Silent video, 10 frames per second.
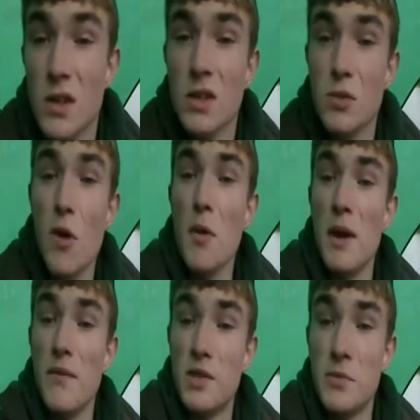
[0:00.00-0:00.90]
So while we're
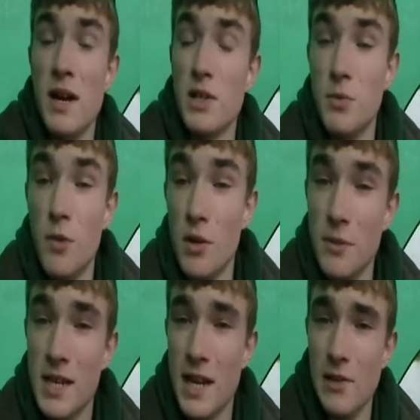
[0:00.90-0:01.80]
waiting for some action, why don't
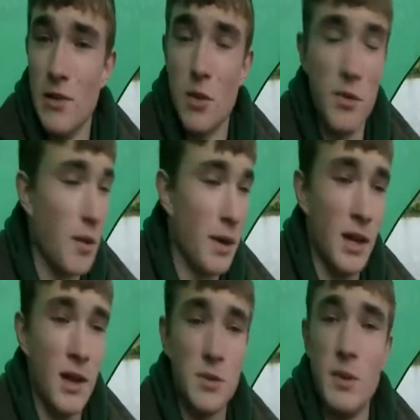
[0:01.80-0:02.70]
we take a look at where I went
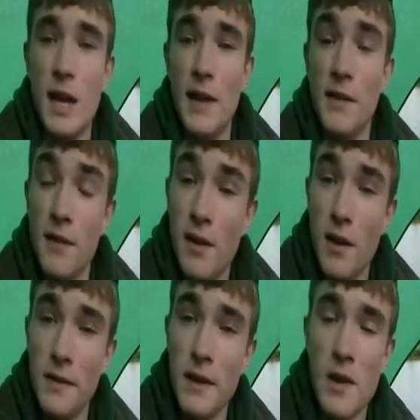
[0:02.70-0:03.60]
last weekend?
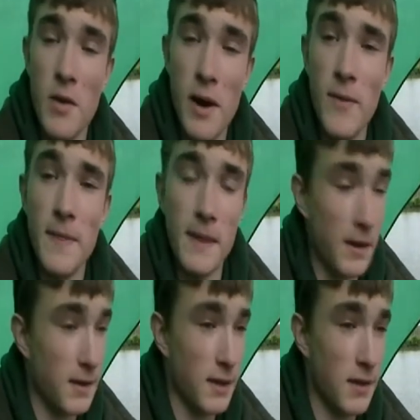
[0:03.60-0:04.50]
I did go out,
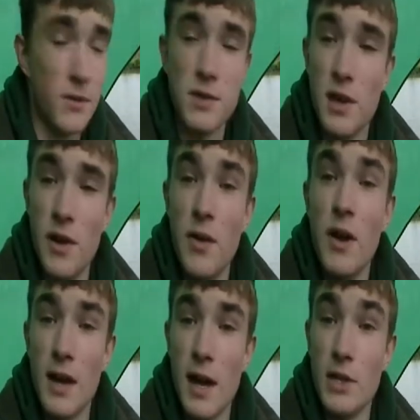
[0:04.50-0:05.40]
and I did also
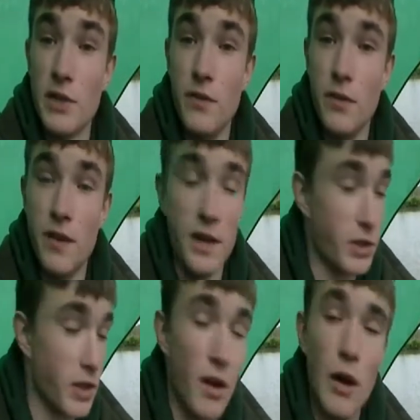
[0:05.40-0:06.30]
catch a few
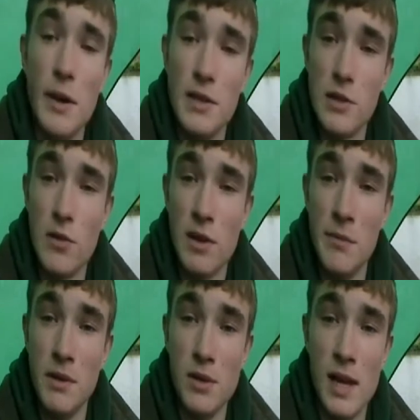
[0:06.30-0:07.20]
fish. I went to
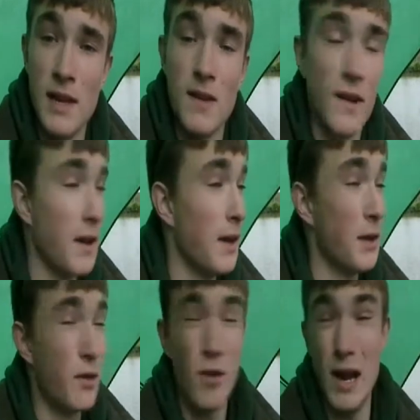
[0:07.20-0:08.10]
Longleat Middle Lake, and I
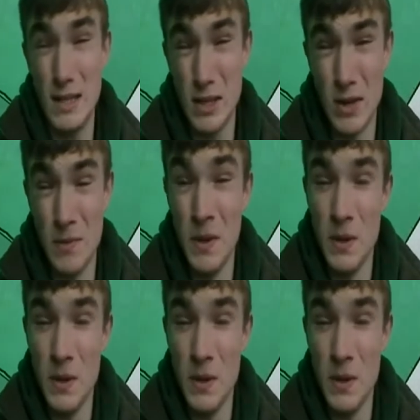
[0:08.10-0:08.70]
had a great time.